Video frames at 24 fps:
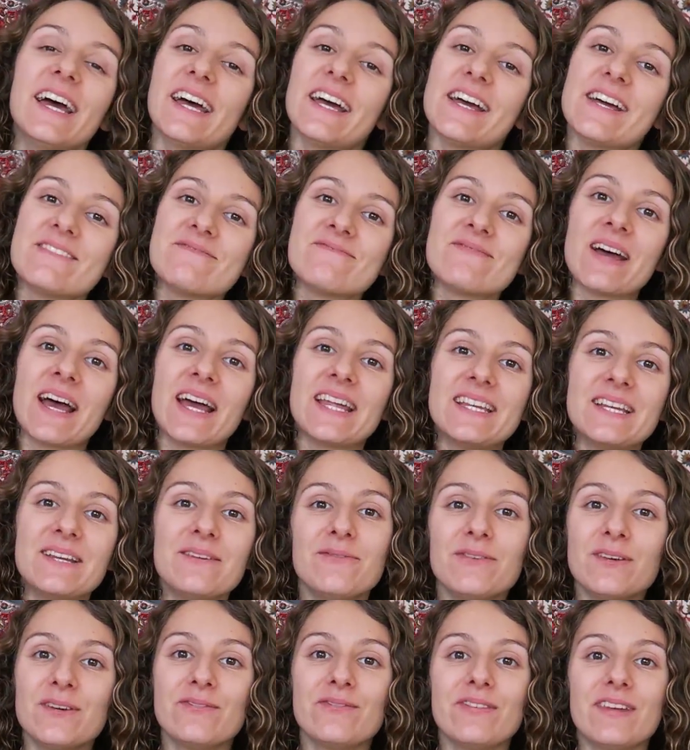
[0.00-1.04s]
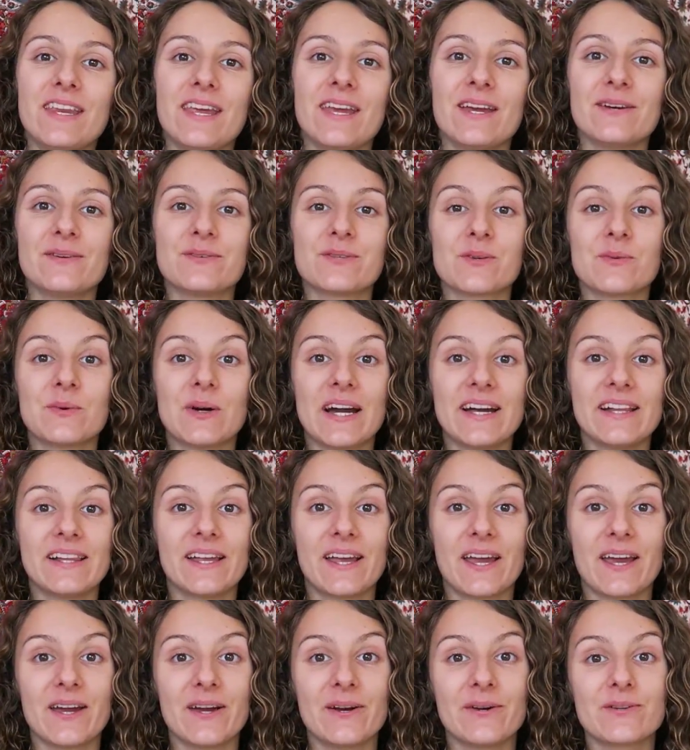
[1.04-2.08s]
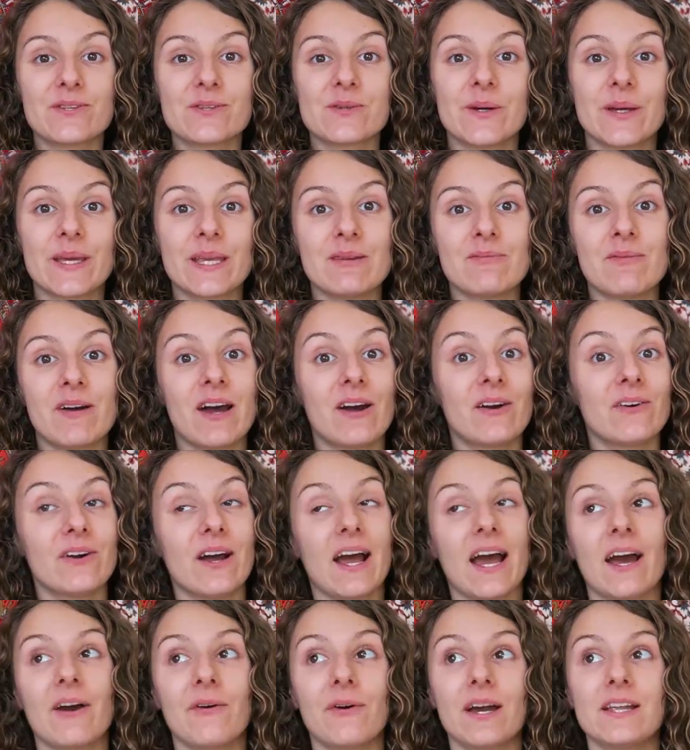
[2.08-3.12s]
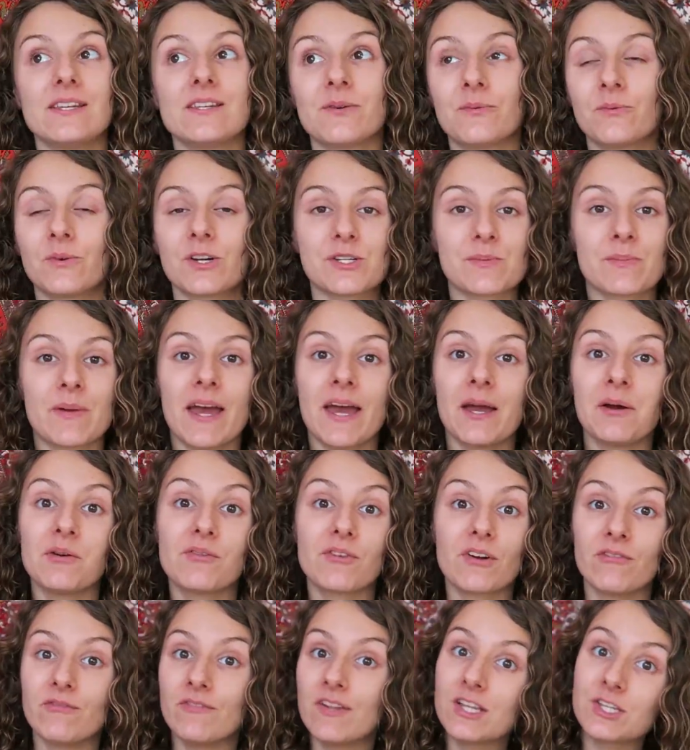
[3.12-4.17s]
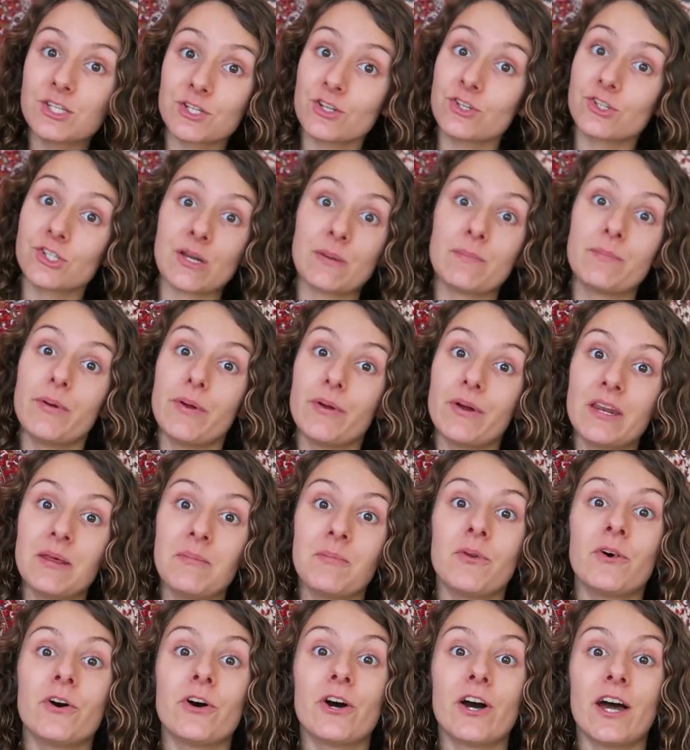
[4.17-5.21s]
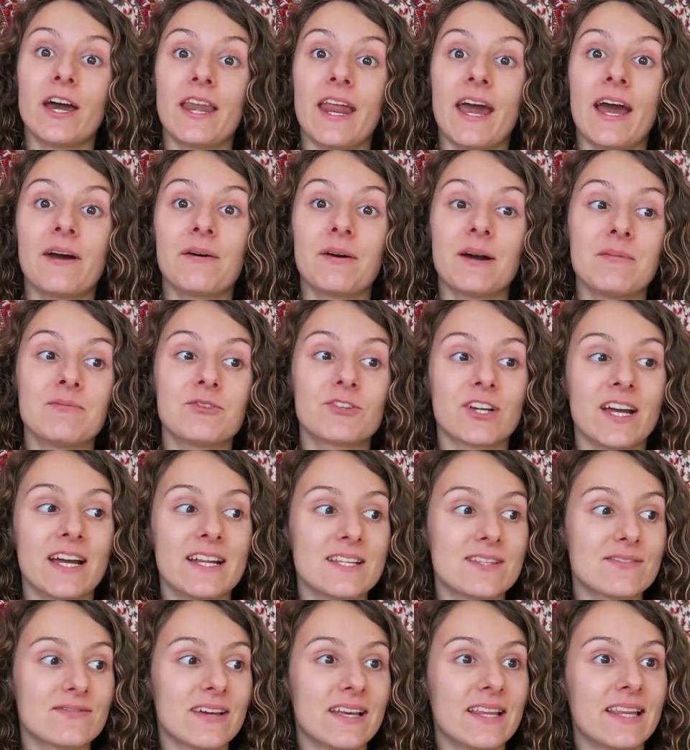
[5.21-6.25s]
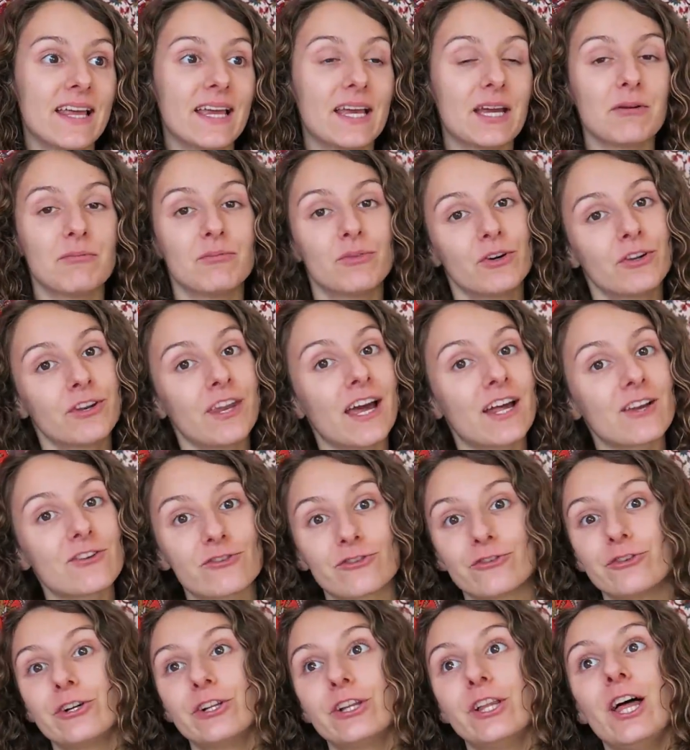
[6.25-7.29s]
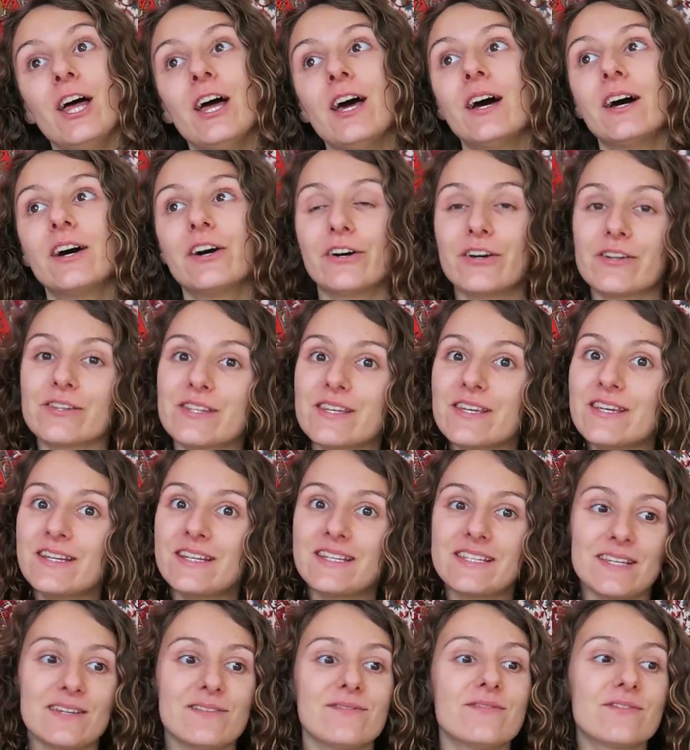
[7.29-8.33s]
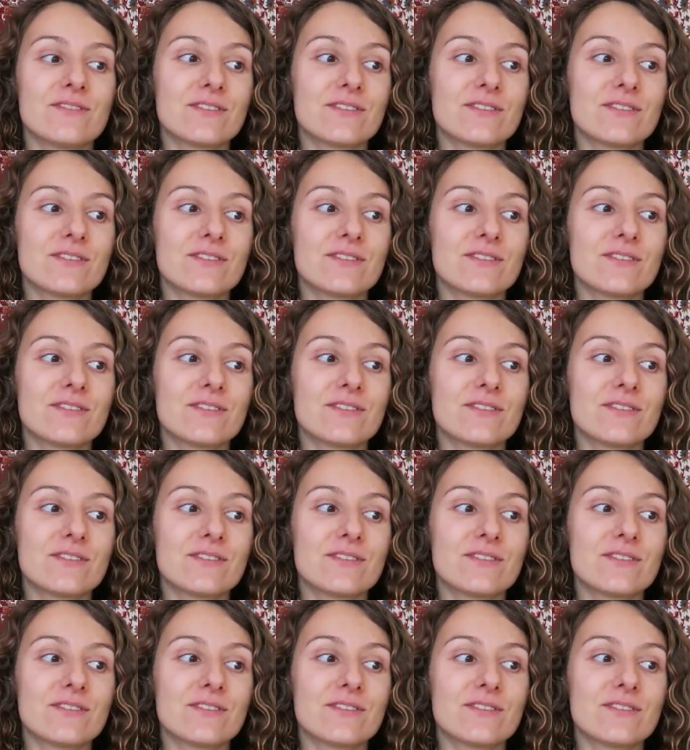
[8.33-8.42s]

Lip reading: I did a few videos a while ago talking about how I don't wash my hair with conventional shampoo anymore and how I'm trying to find like a more natural alternative.